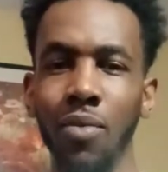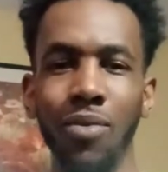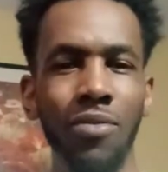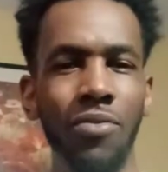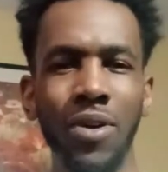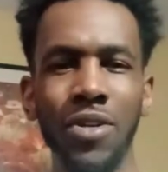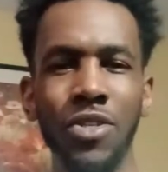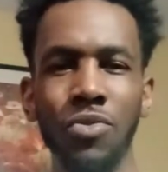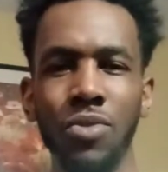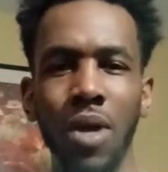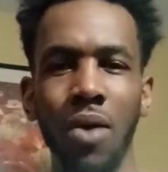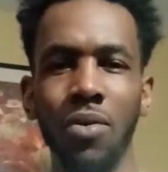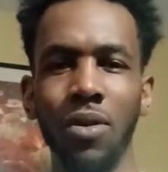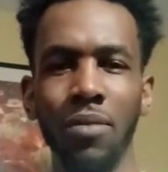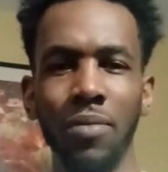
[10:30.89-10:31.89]
what the fuck is you
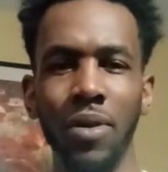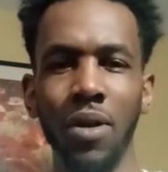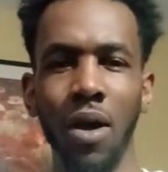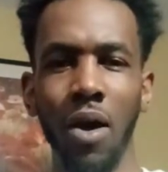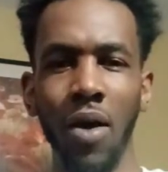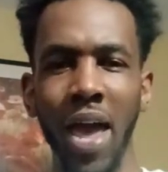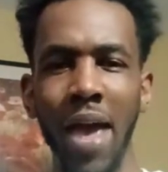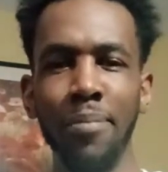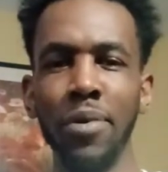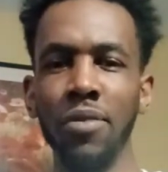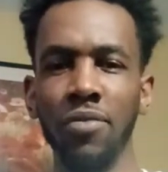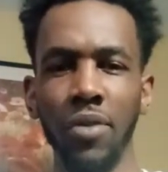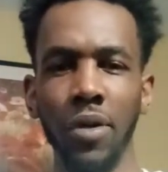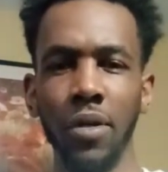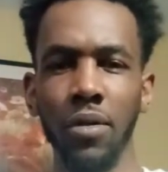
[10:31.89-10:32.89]
talking to me all happy
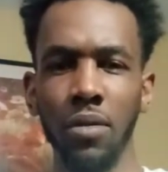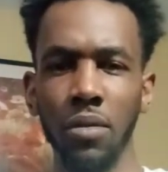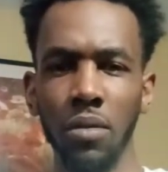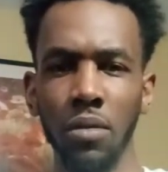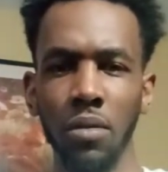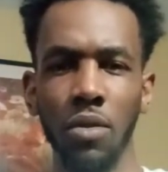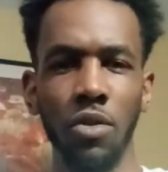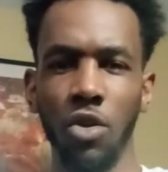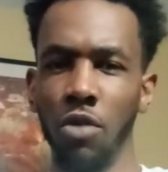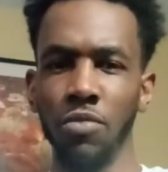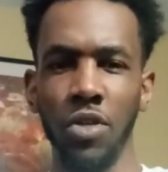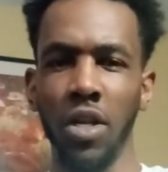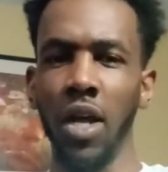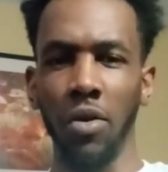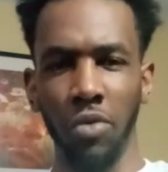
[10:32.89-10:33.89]
for? You know what I'm
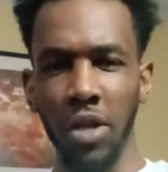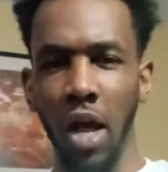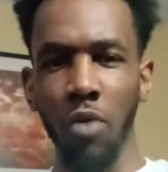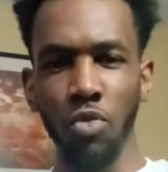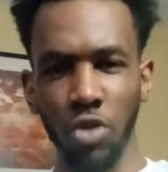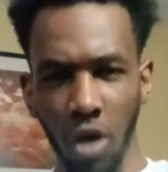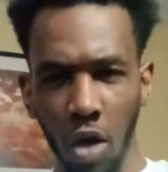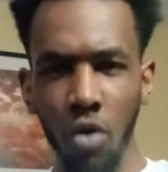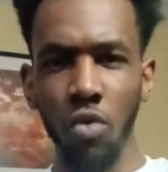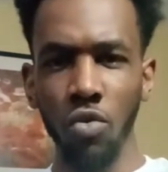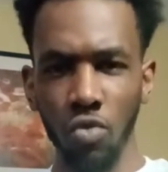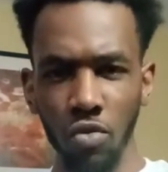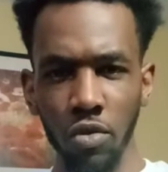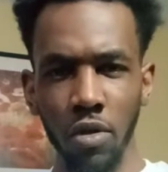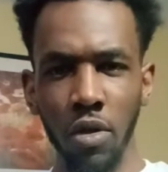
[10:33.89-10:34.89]
saying? Like, really, I was cold.